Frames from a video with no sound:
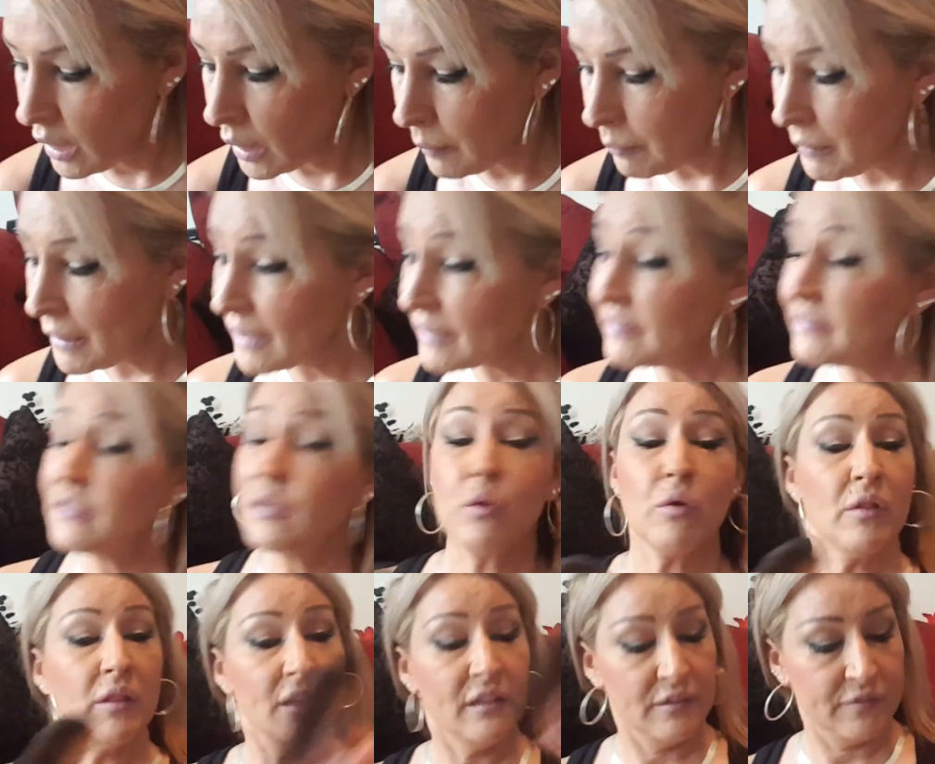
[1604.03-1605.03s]
Big
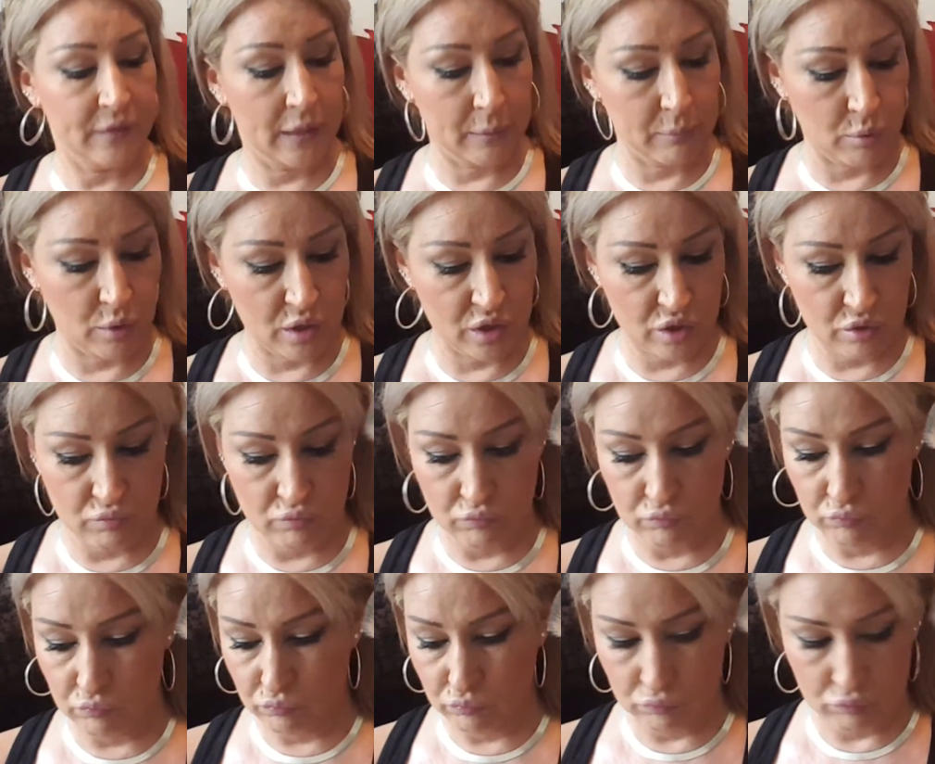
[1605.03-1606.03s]
Sedona Lace fan brush.
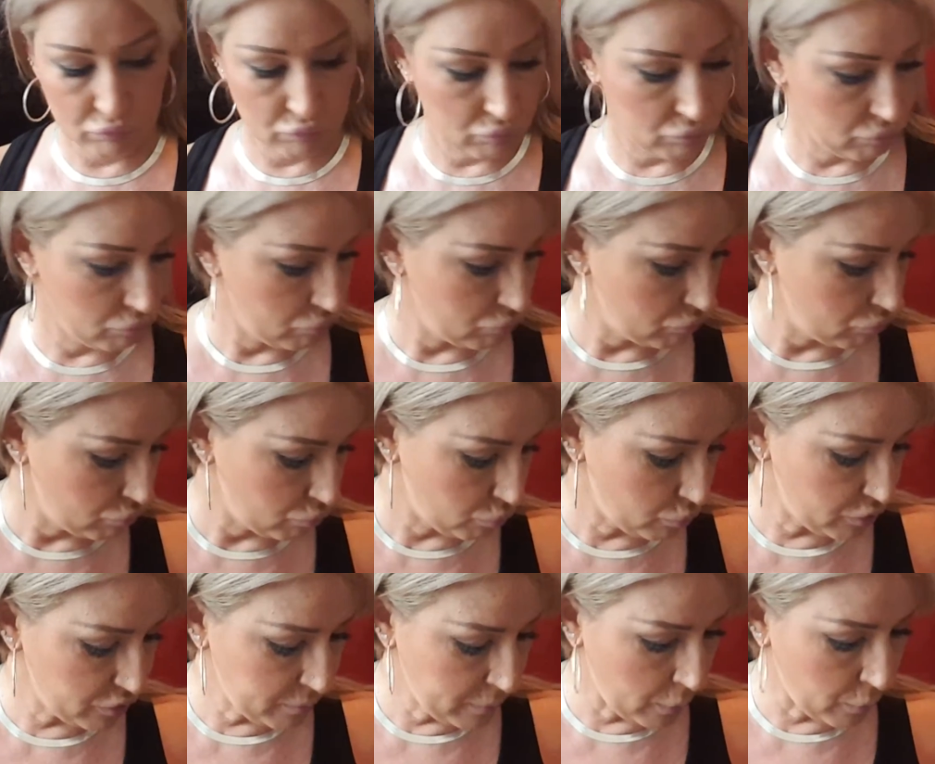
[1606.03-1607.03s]

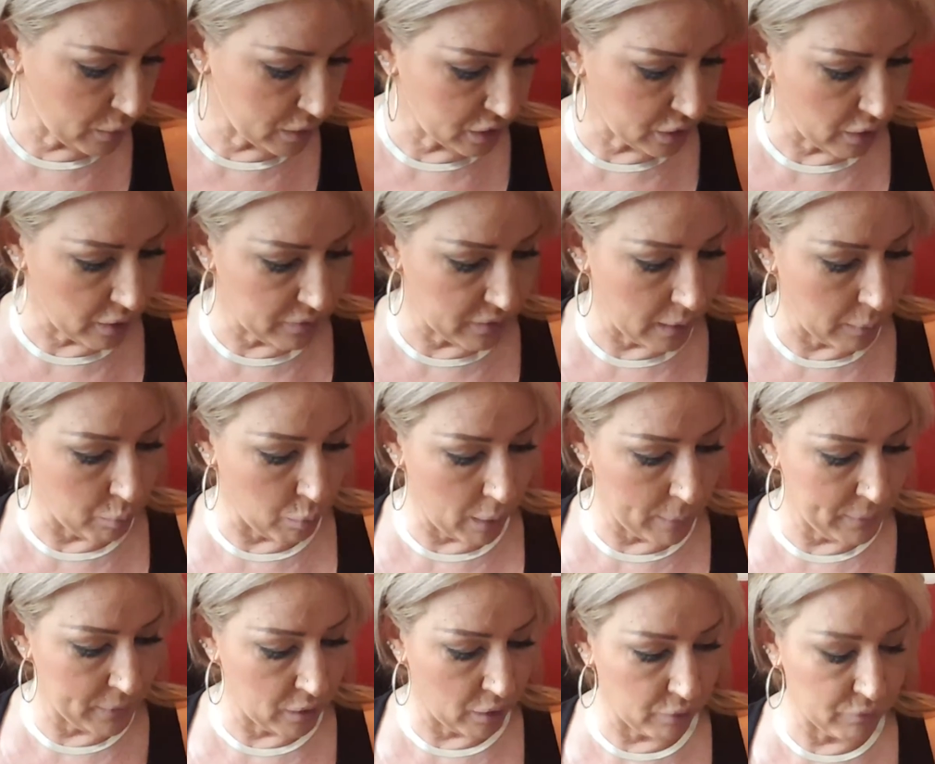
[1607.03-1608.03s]
Where's my washcloth? I'm
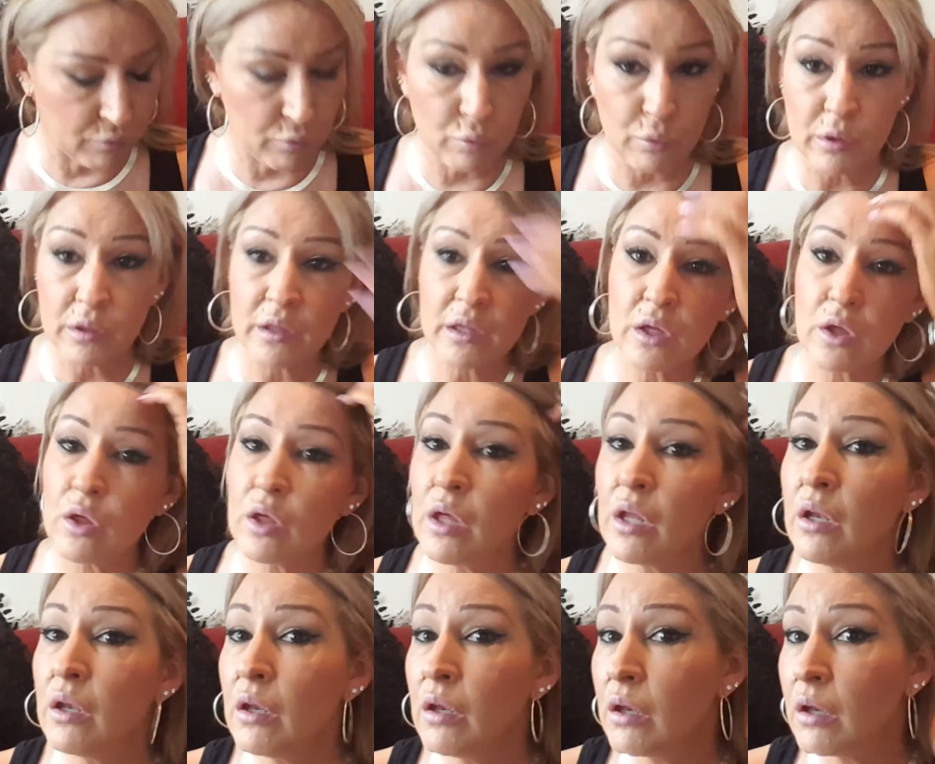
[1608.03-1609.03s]
wiping it off really
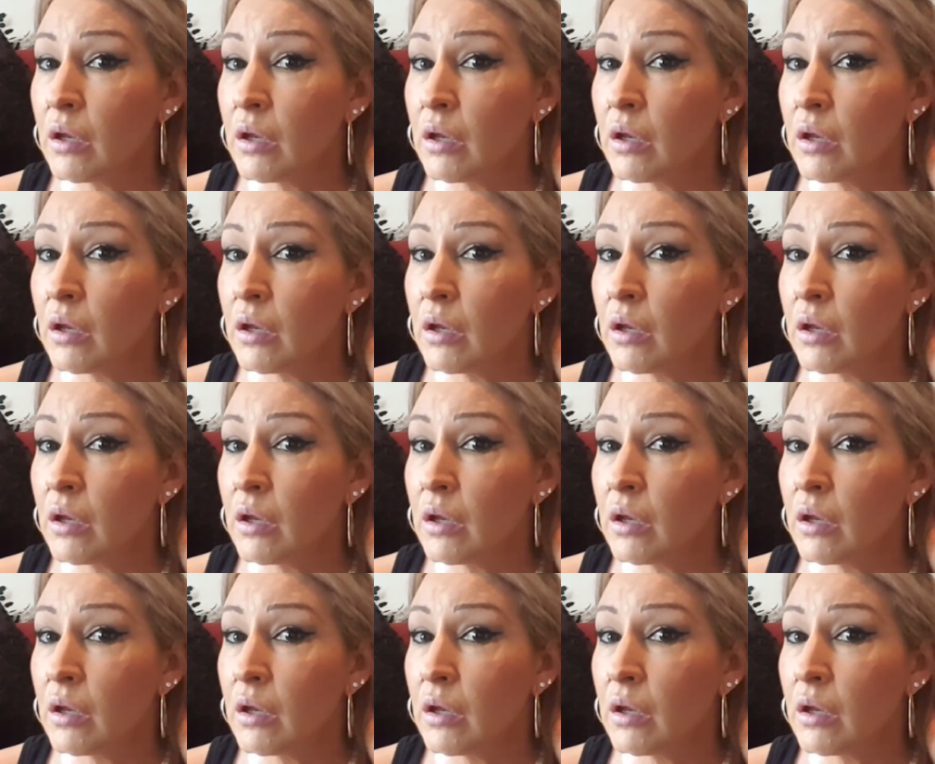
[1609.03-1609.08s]
good.